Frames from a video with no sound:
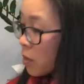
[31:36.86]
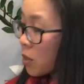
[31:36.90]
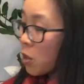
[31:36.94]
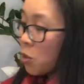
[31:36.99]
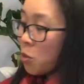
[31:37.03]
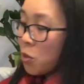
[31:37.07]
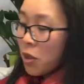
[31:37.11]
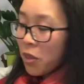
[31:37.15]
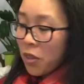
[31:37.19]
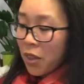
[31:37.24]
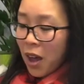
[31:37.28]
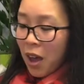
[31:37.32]

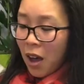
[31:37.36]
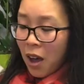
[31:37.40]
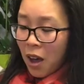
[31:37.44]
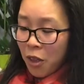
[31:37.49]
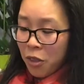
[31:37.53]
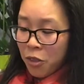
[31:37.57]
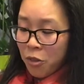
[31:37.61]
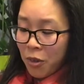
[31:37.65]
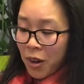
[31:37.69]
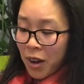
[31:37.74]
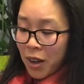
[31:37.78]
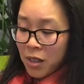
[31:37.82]
with the
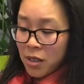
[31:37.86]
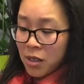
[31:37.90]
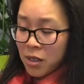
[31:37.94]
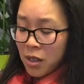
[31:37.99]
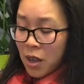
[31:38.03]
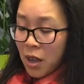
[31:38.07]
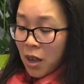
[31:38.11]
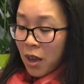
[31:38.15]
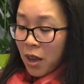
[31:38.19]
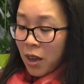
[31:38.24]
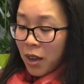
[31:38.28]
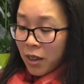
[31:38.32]
Arthrex,
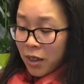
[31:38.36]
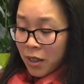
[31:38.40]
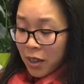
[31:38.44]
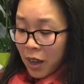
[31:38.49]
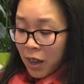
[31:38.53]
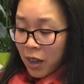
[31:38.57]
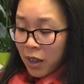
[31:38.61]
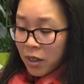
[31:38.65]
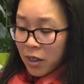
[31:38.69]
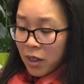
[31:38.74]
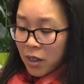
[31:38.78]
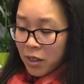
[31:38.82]

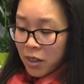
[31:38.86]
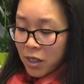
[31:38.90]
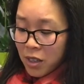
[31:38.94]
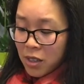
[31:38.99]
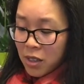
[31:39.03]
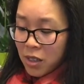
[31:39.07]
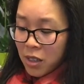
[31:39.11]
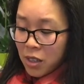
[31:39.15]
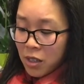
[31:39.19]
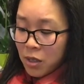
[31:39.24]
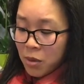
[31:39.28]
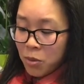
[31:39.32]
again, this
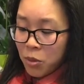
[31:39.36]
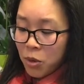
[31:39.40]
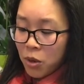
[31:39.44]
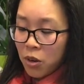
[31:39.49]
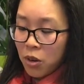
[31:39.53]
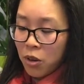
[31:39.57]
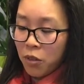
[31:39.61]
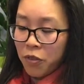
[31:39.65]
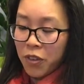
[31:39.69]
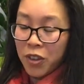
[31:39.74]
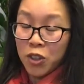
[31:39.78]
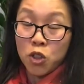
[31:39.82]
is more
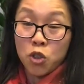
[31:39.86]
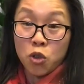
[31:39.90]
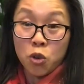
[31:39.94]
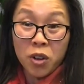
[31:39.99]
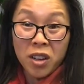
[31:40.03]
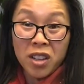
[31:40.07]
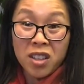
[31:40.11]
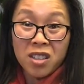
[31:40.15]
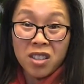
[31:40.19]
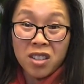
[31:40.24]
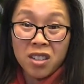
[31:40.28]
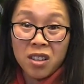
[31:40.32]
of a
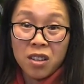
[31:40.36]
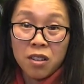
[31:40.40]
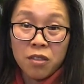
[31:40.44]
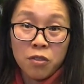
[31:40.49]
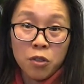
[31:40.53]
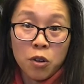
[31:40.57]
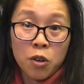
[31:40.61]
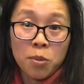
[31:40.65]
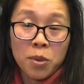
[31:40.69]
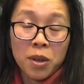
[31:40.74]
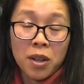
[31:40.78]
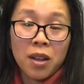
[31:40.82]
joint
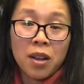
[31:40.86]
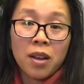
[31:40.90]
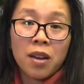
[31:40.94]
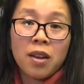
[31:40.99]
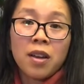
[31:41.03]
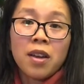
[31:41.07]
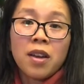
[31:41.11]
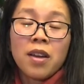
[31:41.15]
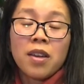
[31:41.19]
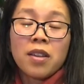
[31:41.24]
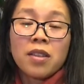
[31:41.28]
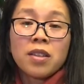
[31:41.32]
formula.
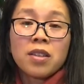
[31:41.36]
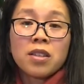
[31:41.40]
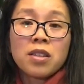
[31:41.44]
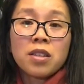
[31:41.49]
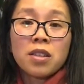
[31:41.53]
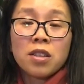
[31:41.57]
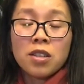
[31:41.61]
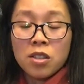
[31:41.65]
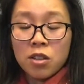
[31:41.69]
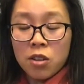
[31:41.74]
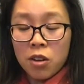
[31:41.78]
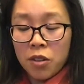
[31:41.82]
This
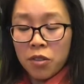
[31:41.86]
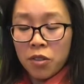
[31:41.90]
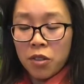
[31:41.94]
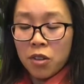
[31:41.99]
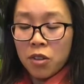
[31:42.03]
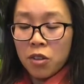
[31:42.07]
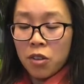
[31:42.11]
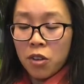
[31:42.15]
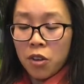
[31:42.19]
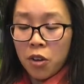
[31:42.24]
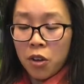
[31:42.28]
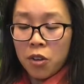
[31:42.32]
has got the
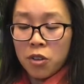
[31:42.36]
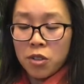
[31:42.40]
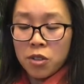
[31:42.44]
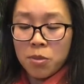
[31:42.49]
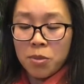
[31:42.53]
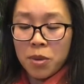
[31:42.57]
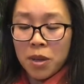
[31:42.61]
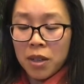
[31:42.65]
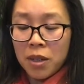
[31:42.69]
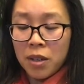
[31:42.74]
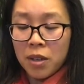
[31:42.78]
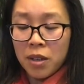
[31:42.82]

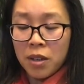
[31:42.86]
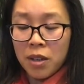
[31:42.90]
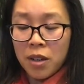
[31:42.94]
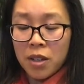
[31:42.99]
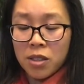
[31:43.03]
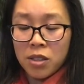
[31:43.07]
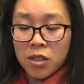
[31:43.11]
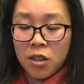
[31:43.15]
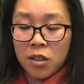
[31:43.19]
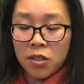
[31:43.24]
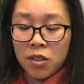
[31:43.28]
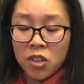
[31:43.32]
glucosamine in it,
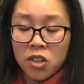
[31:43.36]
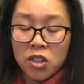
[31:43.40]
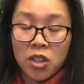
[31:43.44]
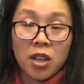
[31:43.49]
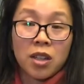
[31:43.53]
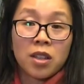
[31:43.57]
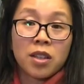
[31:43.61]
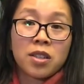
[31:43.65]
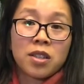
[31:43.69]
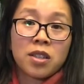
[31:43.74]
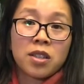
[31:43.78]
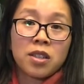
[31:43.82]
it's got the
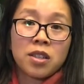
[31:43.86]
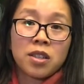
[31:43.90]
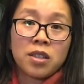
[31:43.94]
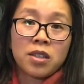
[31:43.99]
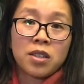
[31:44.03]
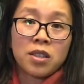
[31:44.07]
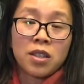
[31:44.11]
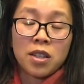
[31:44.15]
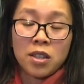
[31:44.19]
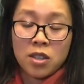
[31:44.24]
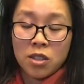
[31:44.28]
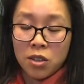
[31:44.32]
gelatin,
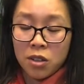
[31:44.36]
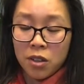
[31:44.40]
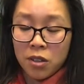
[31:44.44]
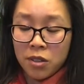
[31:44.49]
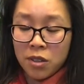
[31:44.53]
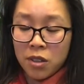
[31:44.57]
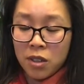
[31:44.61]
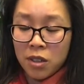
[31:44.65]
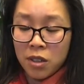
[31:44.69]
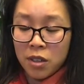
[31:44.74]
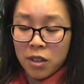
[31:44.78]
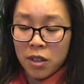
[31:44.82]
it's got
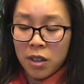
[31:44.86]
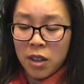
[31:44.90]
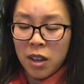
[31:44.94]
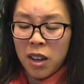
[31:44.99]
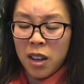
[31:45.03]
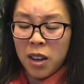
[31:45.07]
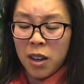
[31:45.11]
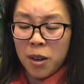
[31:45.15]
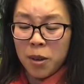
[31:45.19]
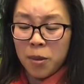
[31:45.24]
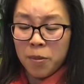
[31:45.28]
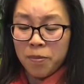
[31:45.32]
the
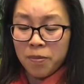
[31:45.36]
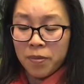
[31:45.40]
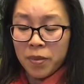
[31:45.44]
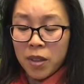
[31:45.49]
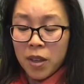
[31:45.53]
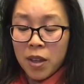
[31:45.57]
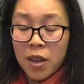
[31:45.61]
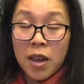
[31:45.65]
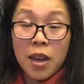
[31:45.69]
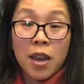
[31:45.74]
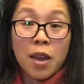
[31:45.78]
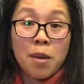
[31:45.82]

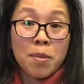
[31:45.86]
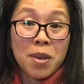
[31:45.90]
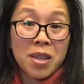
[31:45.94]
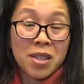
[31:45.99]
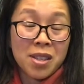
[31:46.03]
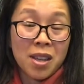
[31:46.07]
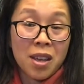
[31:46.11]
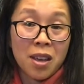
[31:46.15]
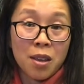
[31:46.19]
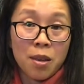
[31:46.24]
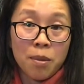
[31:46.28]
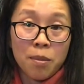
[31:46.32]

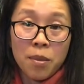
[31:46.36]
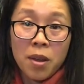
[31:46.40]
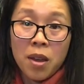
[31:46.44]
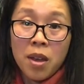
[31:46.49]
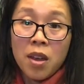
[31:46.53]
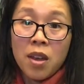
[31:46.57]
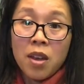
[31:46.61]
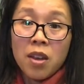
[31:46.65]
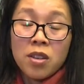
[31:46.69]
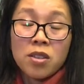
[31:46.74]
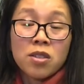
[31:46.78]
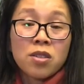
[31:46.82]
MSM.
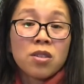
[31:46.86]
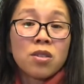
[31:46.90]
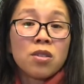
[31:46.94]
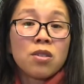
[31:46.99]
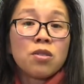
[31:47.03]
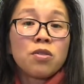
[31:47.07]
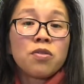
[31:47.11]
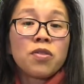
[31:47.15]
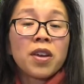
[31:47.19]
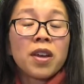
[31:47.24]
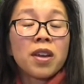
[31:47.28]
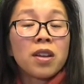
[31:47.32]
So
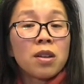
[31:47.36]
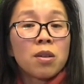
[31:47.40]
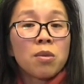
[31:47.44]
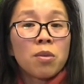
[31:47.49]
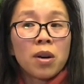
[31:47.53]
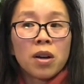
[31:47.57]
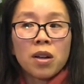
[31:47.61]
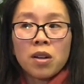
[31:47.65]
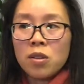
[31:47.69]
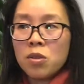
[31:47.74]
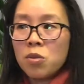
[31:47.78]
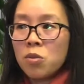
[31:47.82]
for
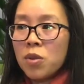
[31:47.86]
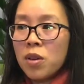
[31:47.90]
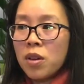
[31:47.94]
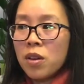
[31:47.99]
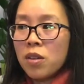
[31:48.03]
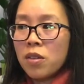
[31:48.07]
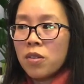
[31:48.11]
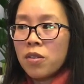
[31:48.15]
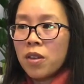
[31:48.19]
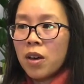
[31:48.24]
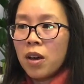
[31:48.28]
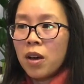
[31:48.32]
anyone
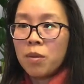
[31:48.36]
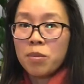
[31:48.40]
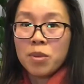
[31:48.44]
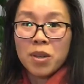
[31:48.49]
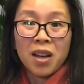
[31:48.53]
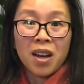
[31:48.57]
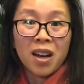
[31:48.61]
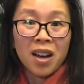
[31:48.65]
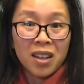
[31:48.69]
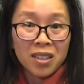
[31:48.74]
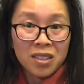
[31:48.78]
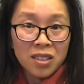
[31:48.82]
with
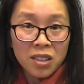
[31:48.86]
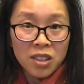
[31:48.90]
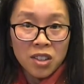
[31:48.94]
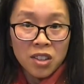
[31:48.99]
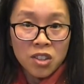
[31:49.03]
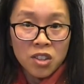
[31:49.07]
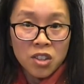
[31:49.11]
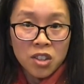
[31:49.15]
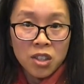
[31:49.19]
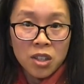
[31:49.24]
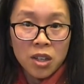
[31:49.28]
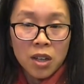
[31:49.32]

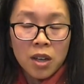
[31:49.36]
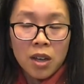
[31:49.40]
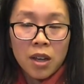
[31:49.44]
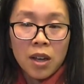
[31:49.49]
cartilage